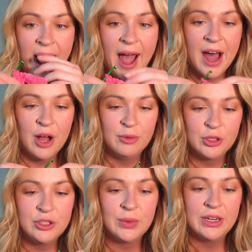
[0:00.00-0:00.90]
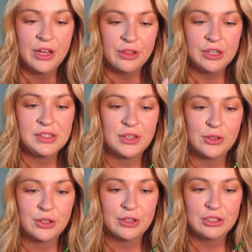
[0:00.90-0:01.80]
you'll do another single
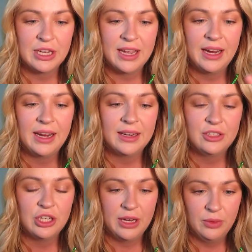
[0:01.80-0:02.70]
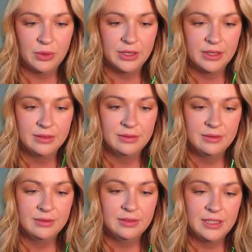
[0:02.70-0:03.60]
crochet, chain 1,
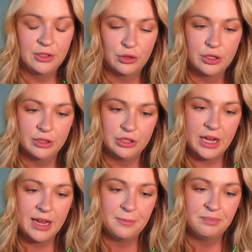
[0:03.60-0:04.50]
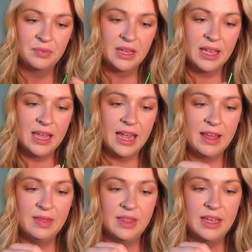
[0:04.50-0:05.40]
single crochet.
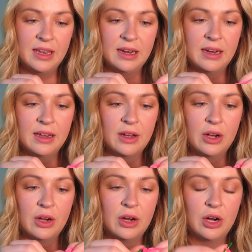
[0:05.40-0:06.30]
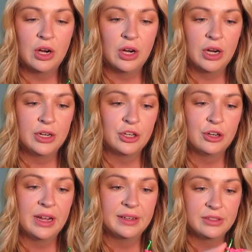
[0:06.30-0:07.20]
And then on your
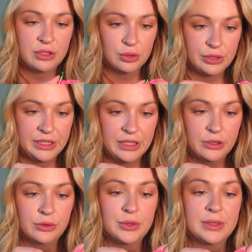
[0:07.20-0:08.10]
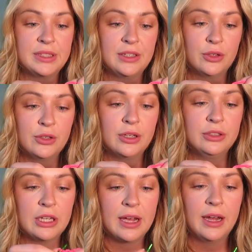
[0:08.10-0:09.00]
next 3, you'll do a single
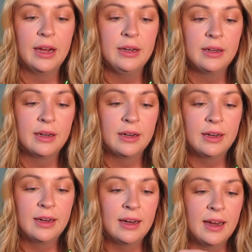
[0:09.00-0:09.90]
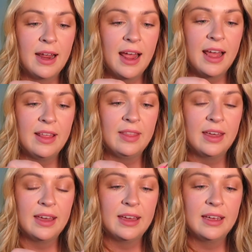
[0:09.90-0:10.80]
crochet. And
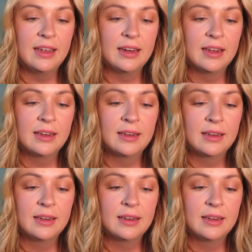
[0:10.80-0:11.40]
then